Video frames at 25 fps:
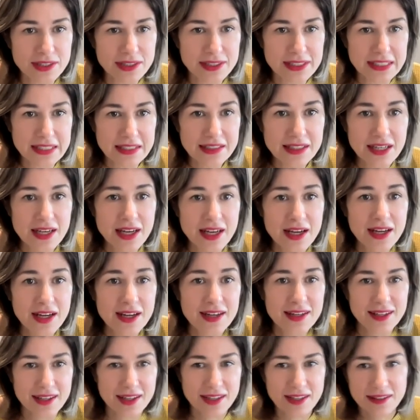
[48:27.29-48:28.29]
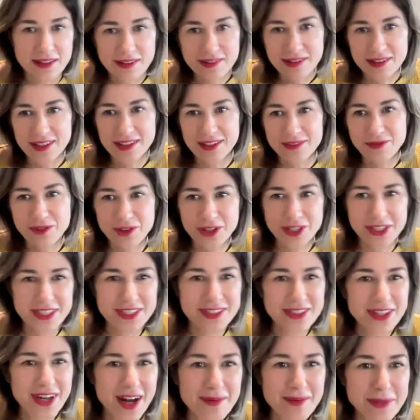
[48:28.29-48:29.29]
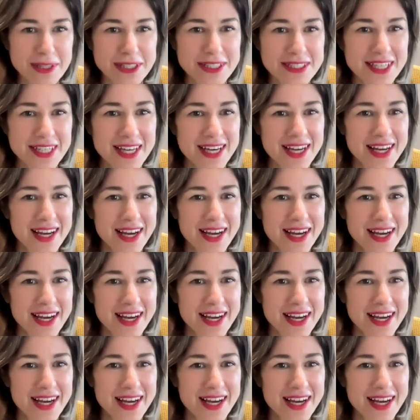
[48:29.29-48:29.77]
need, in inverted commas,